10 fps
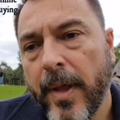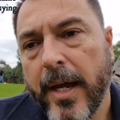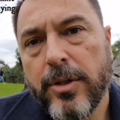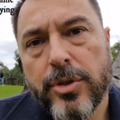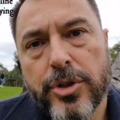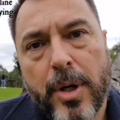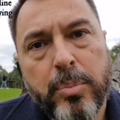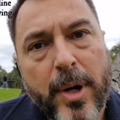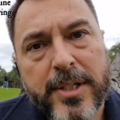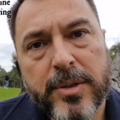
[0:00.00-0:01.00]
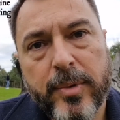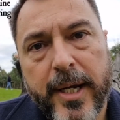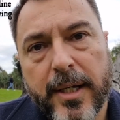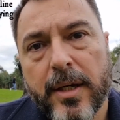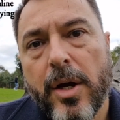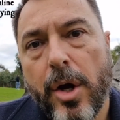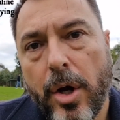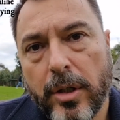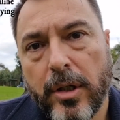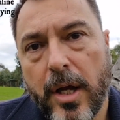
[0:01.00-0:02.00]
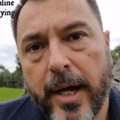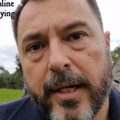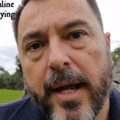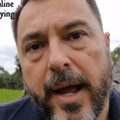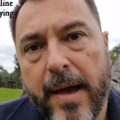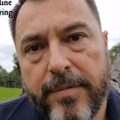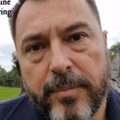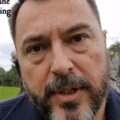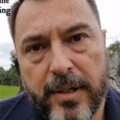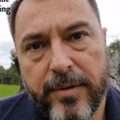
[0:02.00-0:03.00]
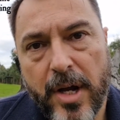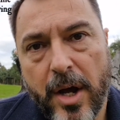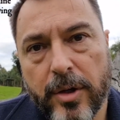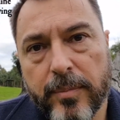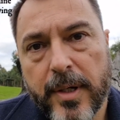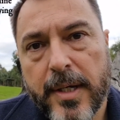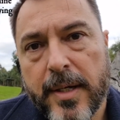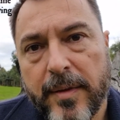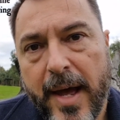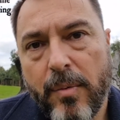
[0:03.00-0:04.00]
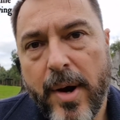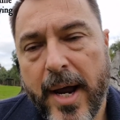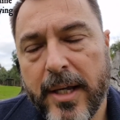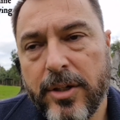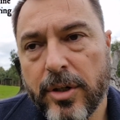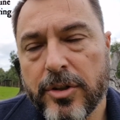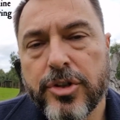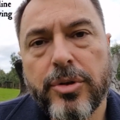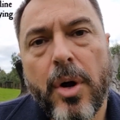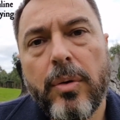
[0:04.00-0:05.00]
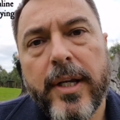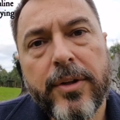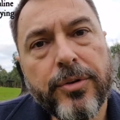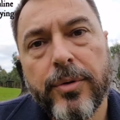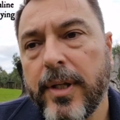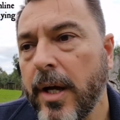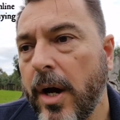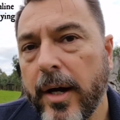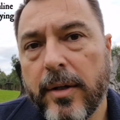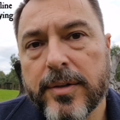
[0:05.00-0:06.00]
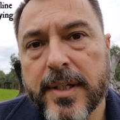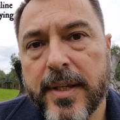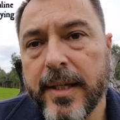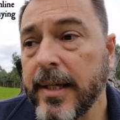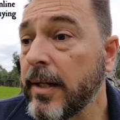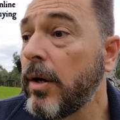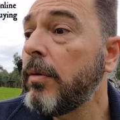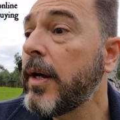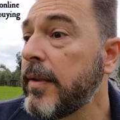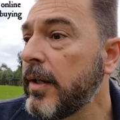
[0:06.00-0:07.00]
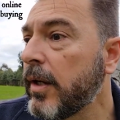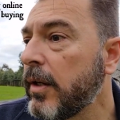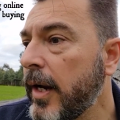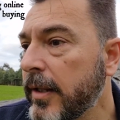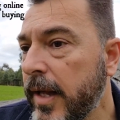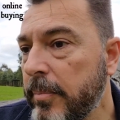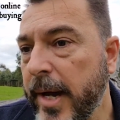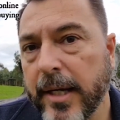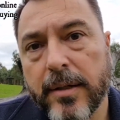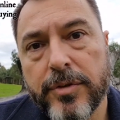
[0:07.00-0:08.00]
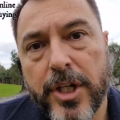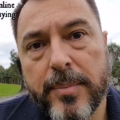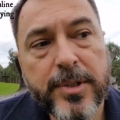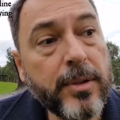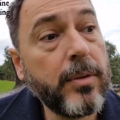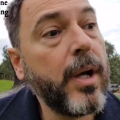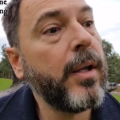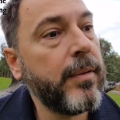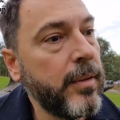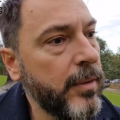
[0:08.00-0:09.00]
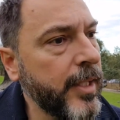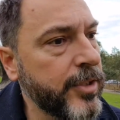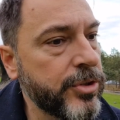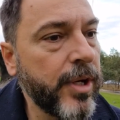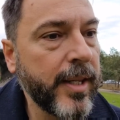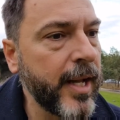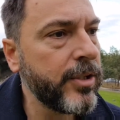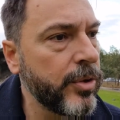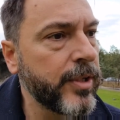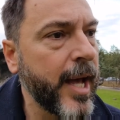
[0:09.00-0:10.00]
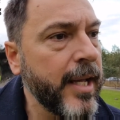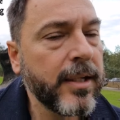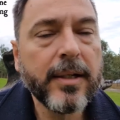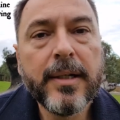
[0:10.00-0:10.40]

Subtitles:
and you shop once a week online, have them delivered home. That way, you're not strolling through the aisles and thinking, oh, I think I like that packet of chips. Oh, I'd like to try that new cake.